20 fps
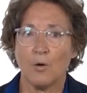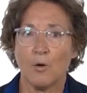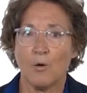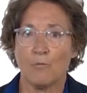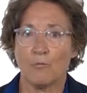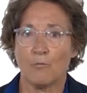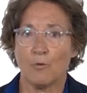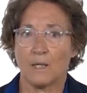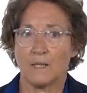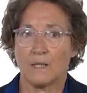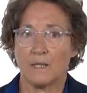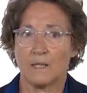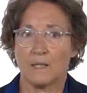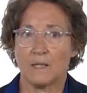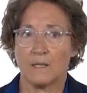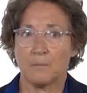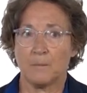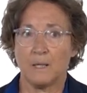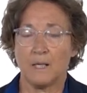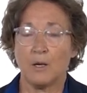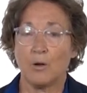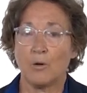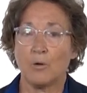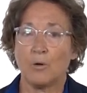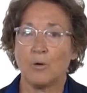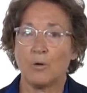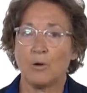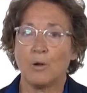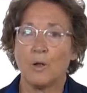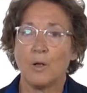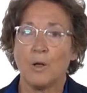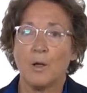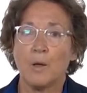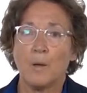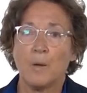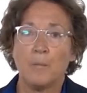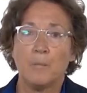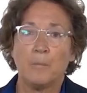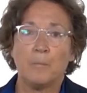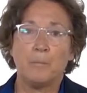of what is being called
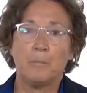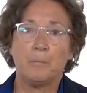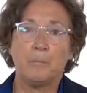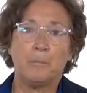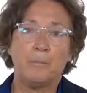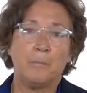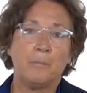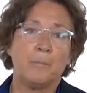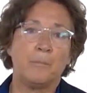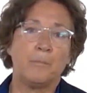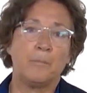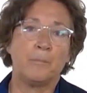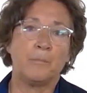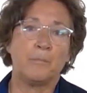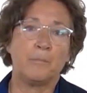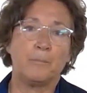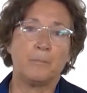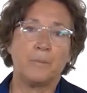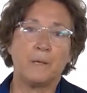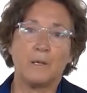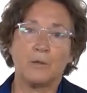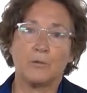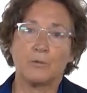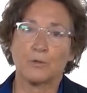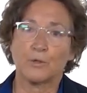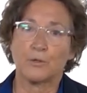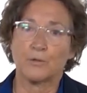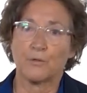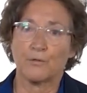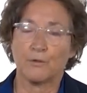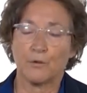pious